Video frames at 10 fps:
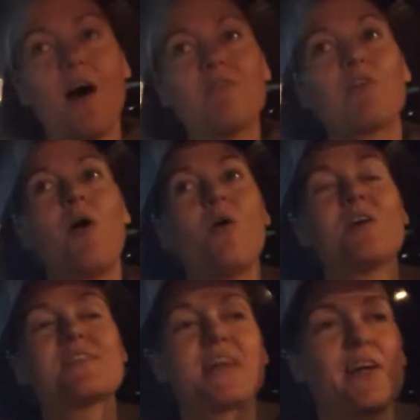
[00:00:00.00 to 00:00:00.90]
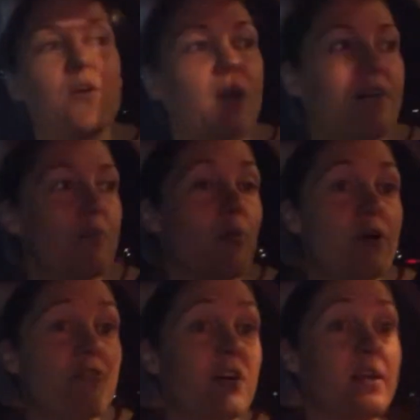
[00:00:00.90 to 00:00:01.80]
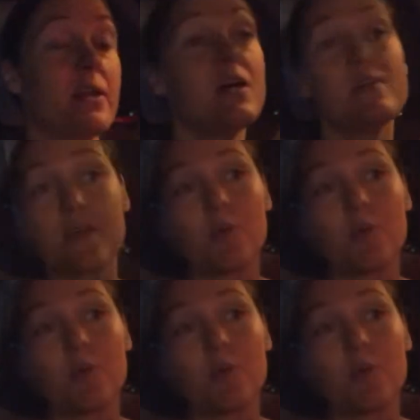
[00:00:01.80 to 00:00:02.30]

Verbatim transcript: Of course, I don't have a boyfriend.